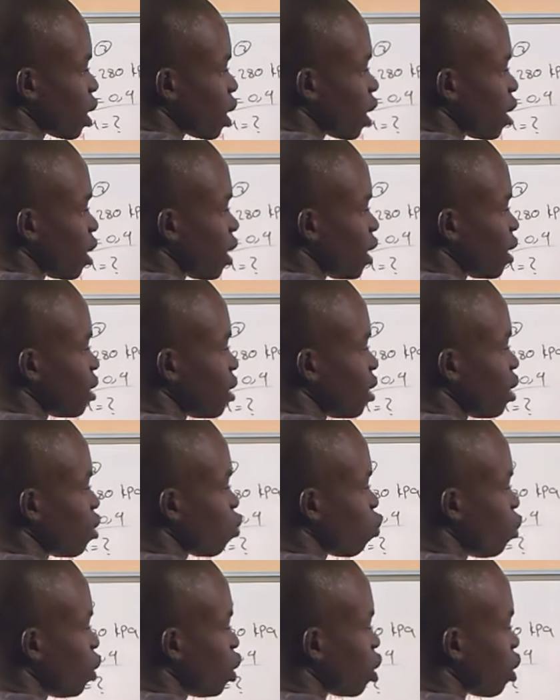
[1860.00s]
can exist,
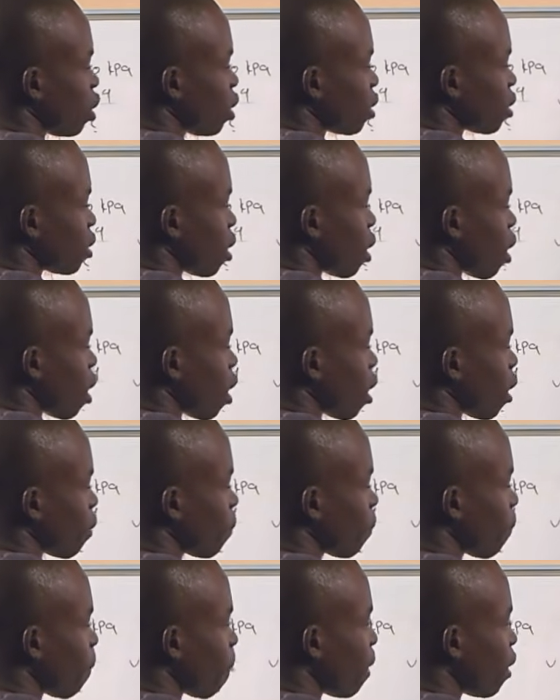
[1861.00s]
which is
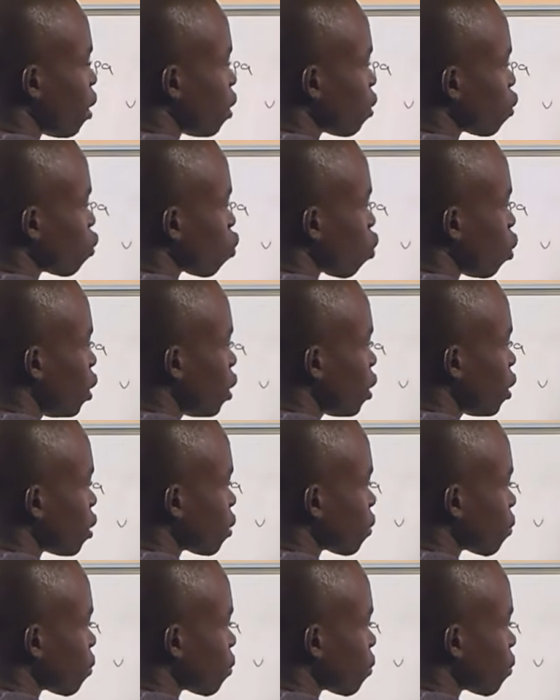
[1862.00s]
solid,